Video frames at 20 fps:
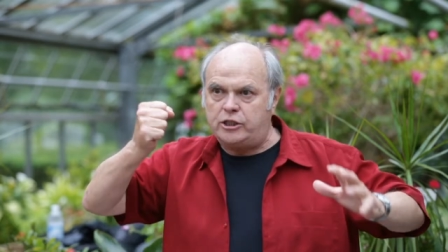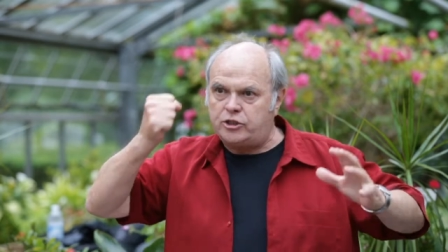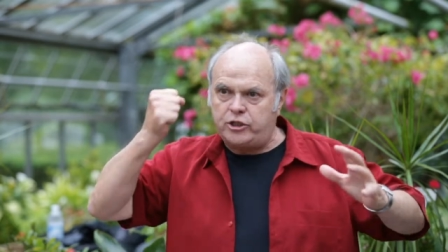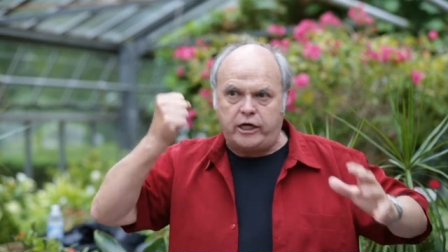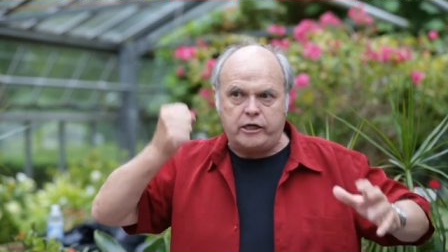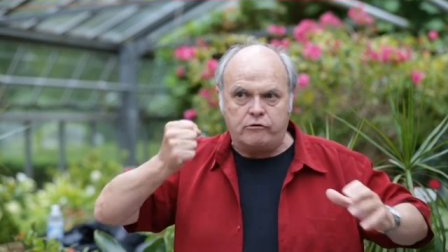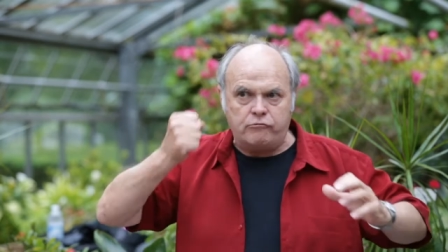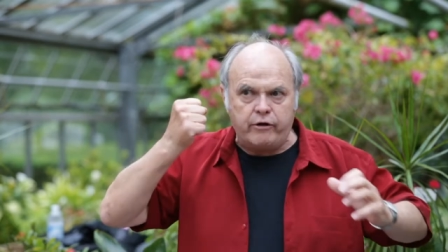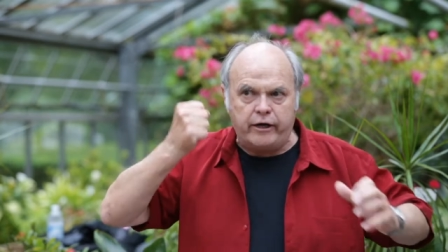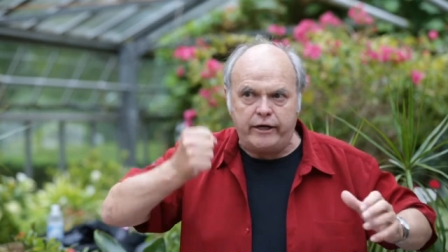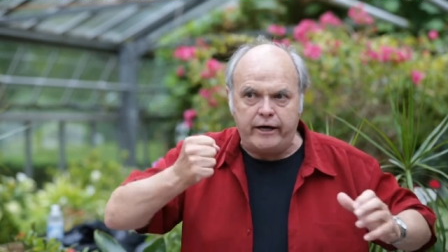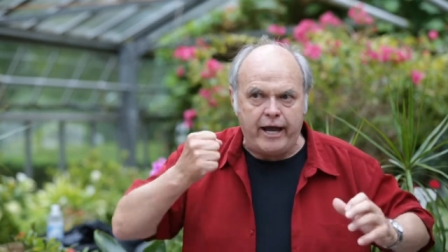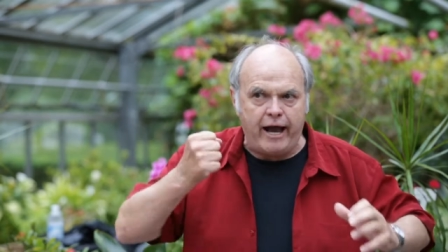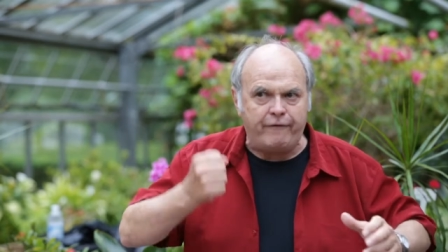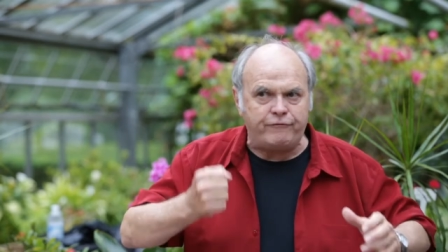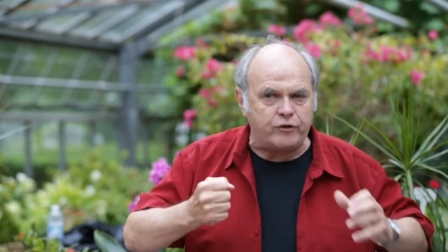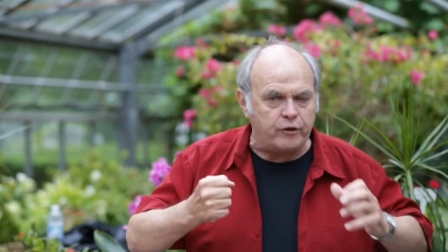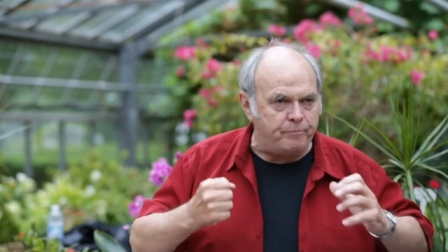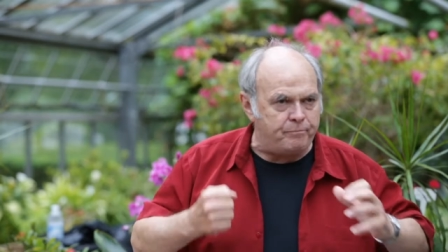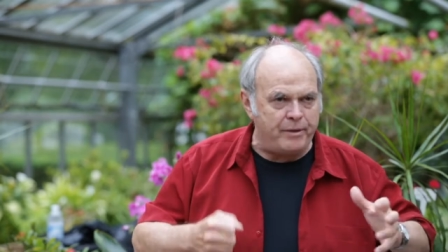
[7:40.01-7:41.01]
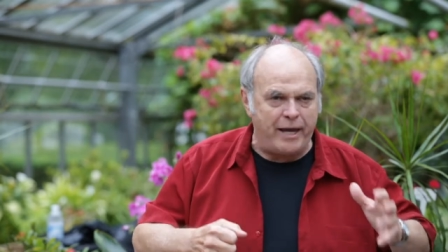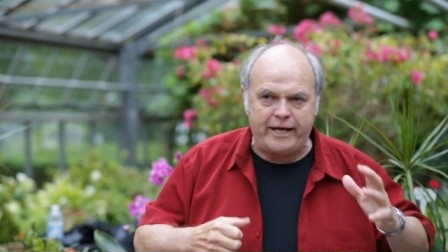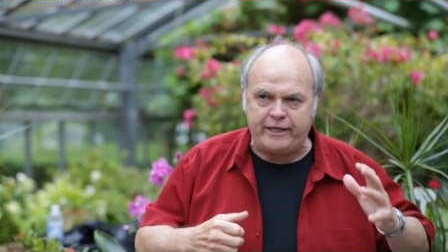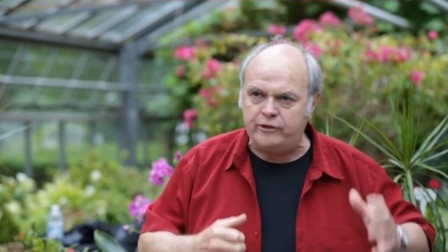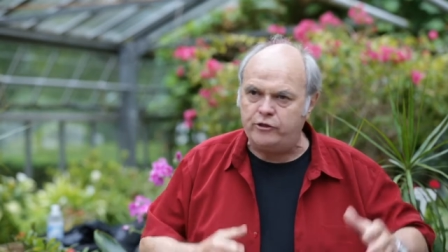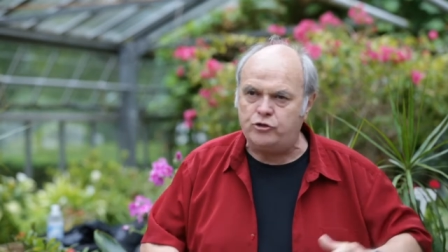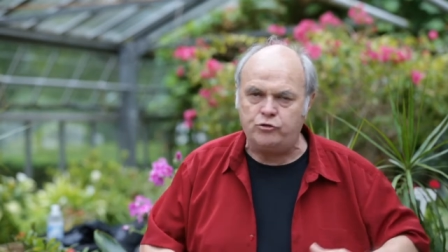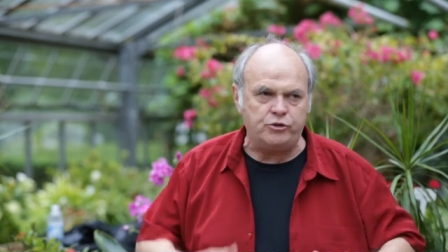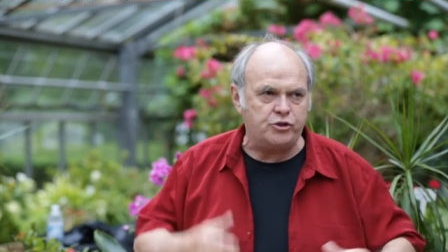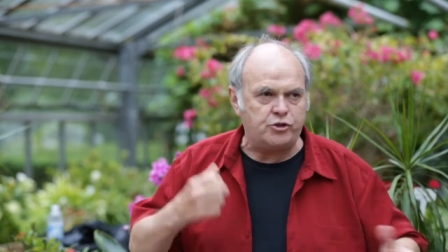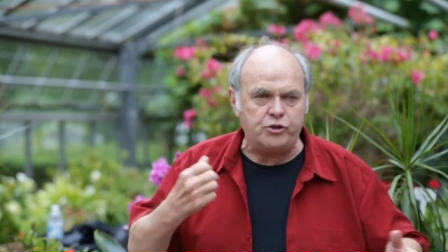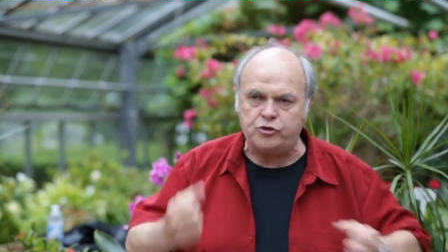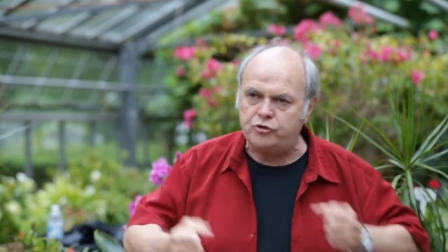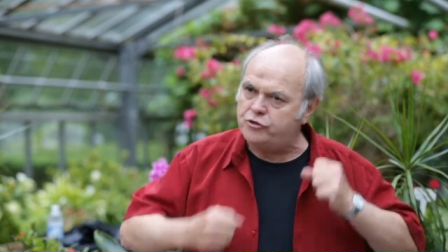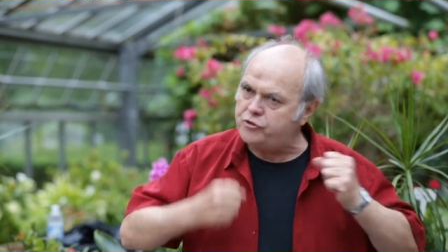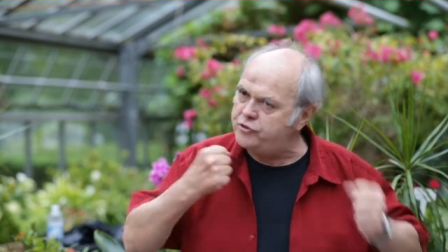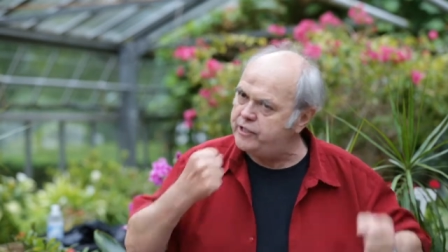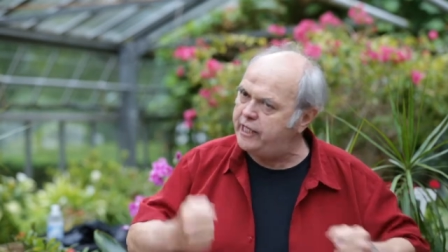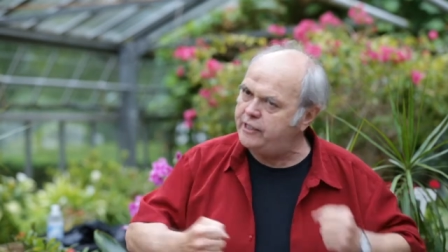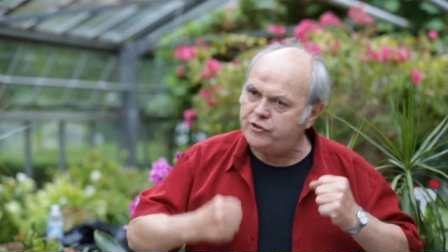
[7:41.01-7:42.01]
started running after a pig and her two
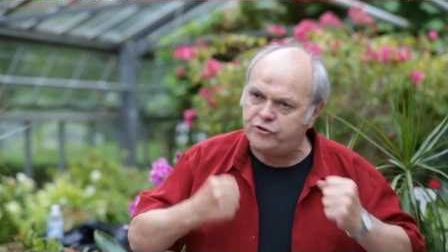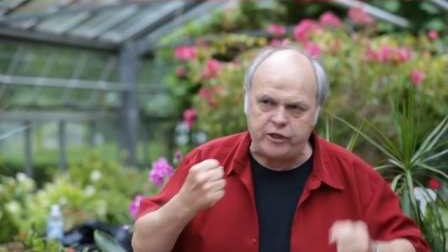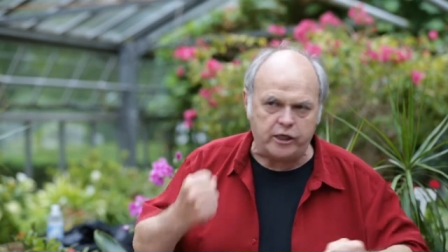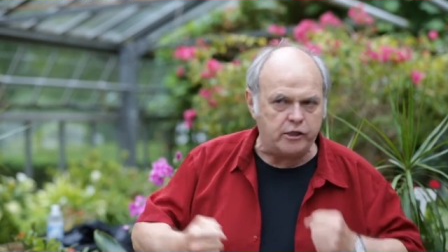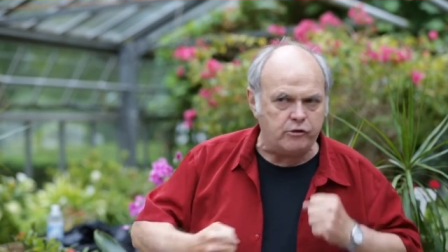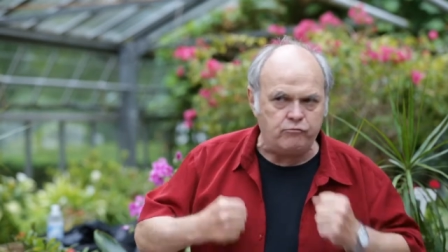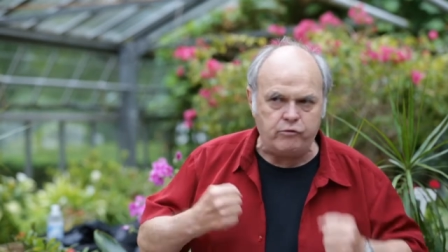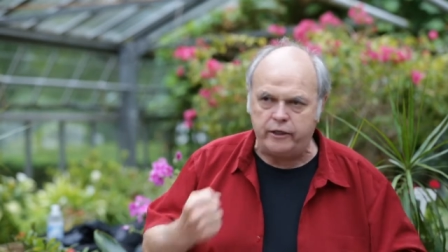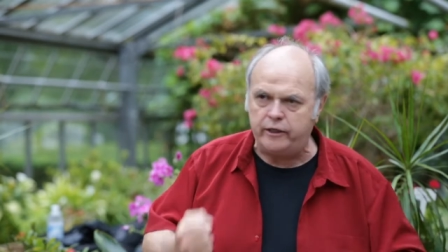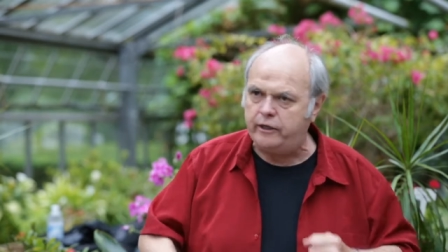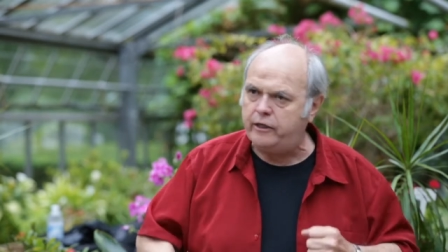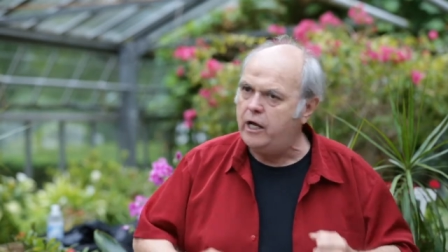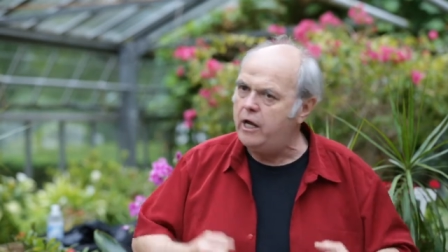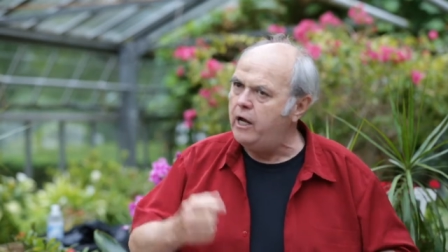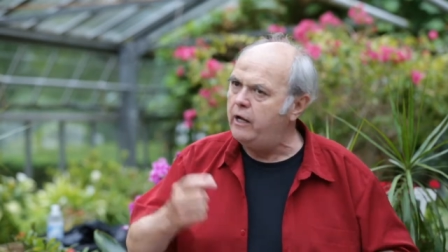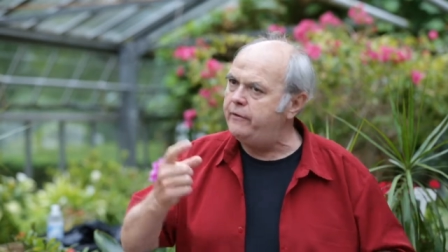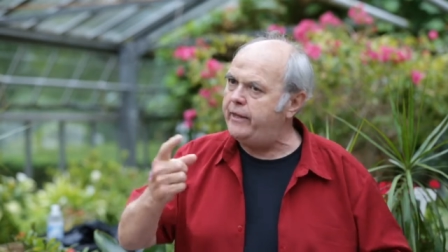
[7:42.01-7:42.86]
sisters, and they started running.